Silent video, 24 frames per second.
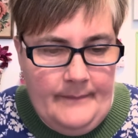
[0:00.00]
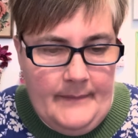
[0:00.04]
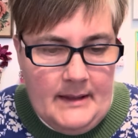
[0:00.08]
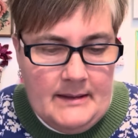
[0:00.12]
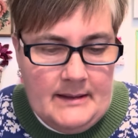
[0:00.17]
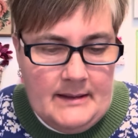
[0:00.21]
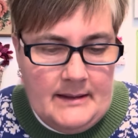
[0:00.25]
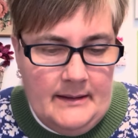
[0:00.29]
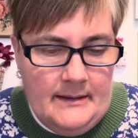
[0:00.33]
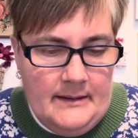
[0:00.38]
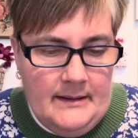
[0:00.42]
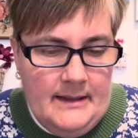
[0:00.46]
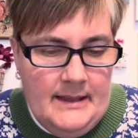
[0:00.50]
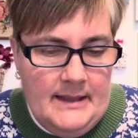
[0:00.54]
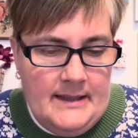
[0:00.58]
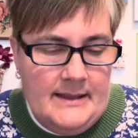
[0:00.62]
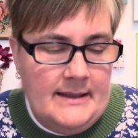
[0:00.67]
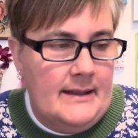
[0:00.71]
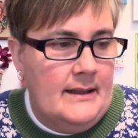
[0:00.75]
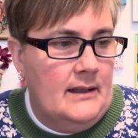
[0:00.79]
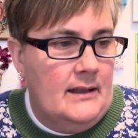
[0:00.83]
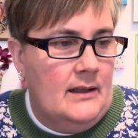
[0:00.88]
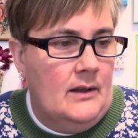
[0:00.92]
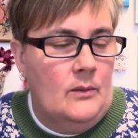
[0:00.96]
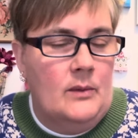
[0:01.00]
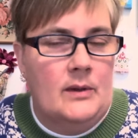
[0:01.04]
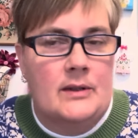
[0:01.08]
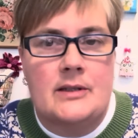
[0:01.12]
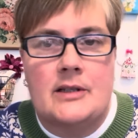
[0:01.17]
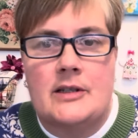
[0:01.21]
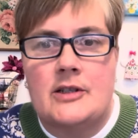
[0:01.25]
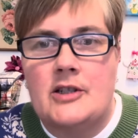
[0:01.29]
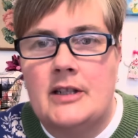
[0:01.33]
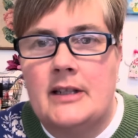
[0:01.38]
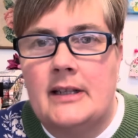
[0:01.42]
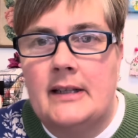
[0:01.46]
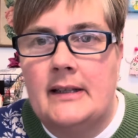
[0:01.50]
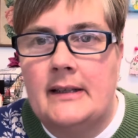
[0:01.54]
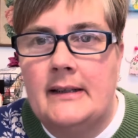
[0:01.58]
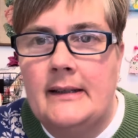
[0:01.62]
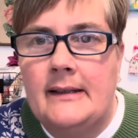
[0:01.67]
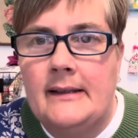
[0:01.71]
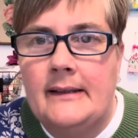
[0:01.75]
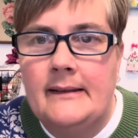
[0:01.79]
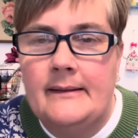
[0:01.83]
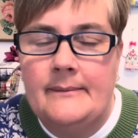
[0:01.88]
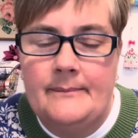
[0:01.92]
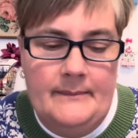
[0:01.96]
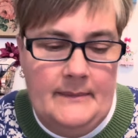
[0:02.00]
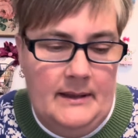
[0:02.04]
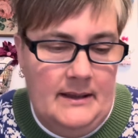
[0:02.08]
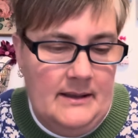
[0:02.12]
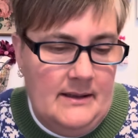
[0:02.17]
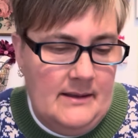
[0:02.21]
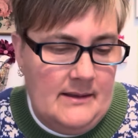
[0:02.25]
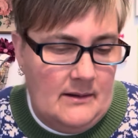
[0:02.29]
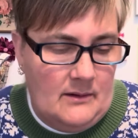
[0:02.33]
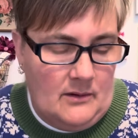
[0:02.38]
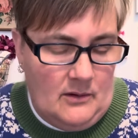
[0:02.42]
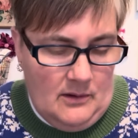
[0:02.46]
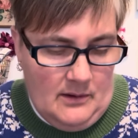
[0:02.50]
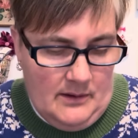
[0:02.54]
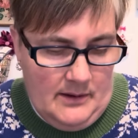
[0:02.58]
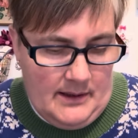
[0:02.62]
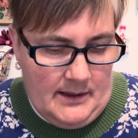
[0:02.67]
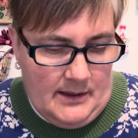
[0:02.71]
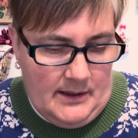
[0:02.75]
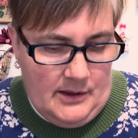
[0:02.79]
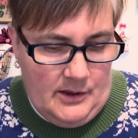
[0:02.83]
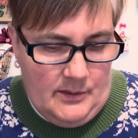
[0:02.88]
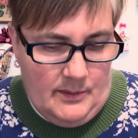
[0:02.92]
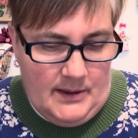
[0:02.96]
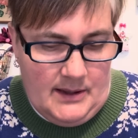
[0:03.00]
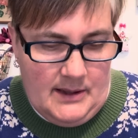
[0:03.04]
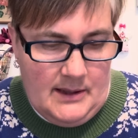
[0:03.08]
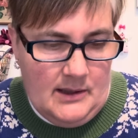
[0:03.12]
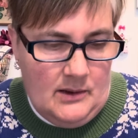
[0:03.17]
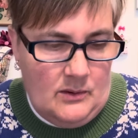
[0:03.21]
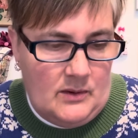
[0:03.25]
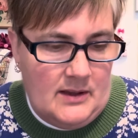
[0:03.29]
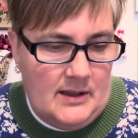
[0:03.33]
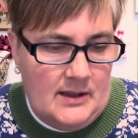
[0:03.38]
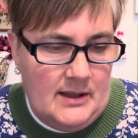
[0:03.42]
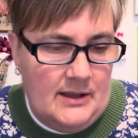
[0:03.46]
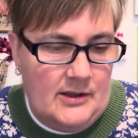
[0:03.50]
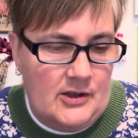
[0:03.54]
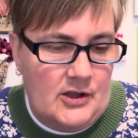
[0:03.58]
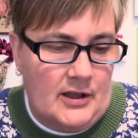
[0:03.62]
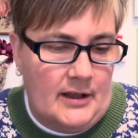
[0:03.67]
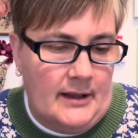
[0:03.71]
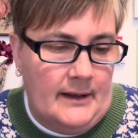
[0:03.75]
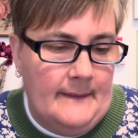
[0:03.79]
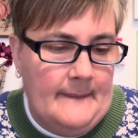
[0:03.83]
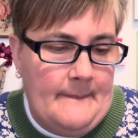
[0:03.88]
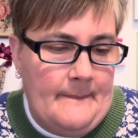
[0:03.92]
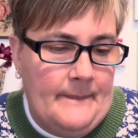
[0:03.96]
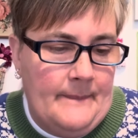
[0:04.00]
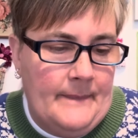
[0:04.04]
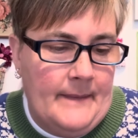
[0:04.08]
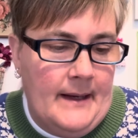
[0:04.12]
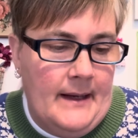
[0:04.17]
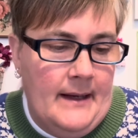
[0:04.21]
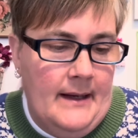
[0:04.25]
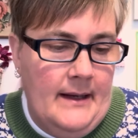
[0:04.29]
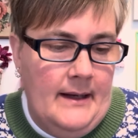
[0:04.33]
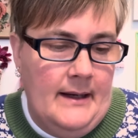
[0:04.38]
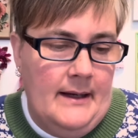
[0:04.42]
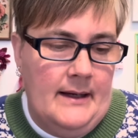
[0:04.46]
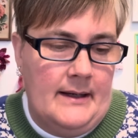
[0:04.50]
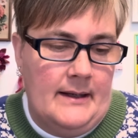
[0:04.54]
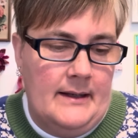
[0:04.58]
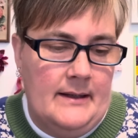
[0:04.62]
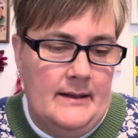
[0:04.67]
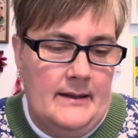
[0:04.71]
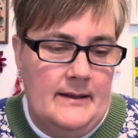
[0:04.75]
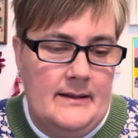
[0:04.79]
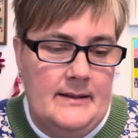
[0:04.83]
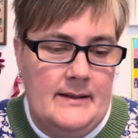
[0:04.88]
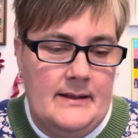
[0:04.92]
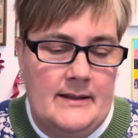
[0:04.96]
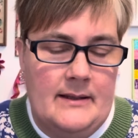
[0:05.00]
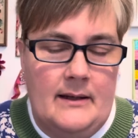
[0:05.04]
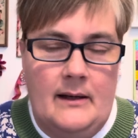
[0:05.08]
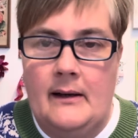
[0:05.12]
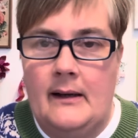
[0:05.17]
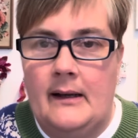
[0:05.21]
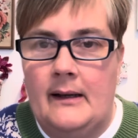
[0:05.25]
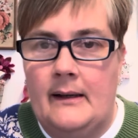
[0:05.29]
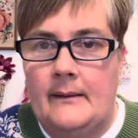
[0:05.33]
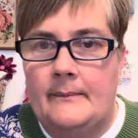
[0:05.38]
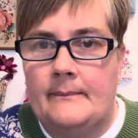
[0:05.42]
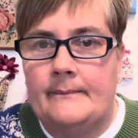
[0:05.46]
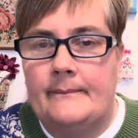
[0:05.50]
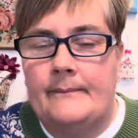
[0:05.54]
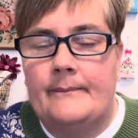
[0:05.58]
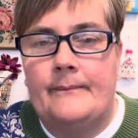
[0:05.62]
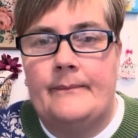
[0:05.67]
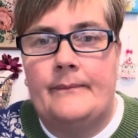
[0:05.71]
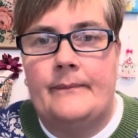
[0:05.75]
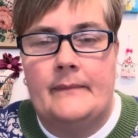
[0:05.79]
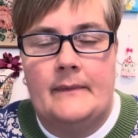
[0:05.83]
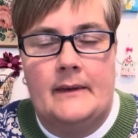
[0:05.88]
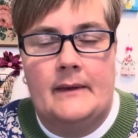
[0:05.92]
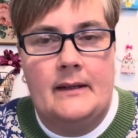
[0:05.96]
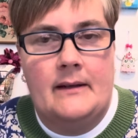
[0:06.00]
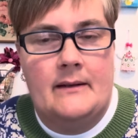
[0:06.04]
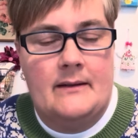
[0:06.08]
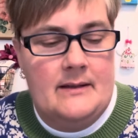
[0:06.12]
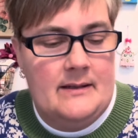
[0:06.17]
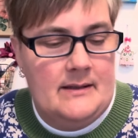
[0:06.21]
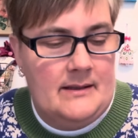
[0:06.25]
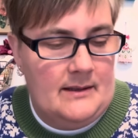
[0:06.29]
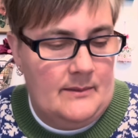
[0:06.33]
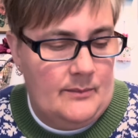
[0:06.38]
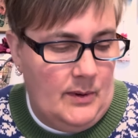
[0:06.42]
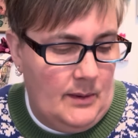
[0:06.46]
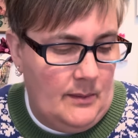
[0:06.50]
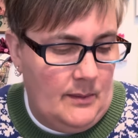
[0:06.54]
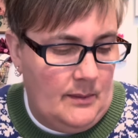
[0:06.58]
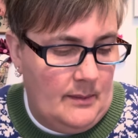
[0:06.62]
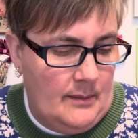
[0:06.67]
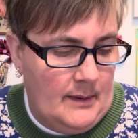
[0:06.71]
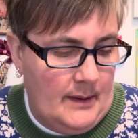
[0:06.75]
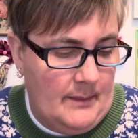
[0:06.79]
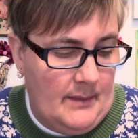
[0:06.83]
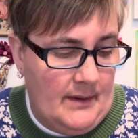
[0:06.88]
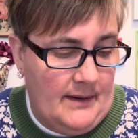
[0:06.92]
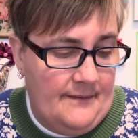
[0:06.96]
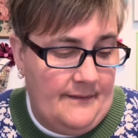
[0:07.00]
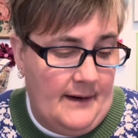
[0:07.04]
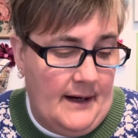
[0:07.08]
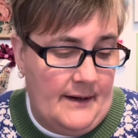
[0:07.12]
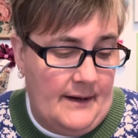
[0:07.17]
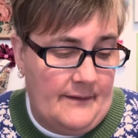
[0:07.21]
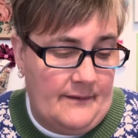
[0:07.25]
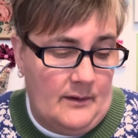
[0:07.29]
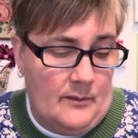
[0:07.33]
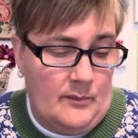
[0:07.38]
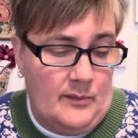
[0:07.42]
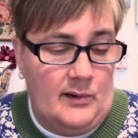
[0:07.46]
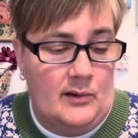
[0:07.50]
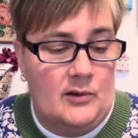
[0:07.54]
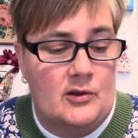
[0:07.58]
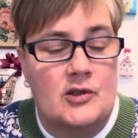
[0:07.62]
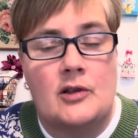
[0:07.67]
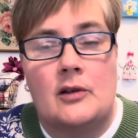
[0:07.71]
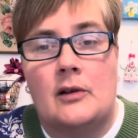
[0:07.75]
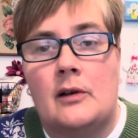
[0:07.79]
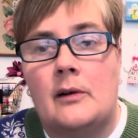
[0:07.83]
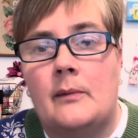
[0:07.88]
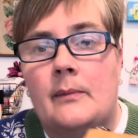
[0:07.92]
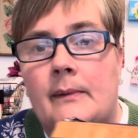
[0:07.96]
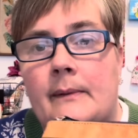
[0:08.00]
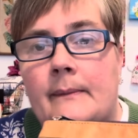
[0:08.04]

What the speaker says: So the next thing I want to share isn't cross stitch but still stitching, is this is probably my favourite bookshop.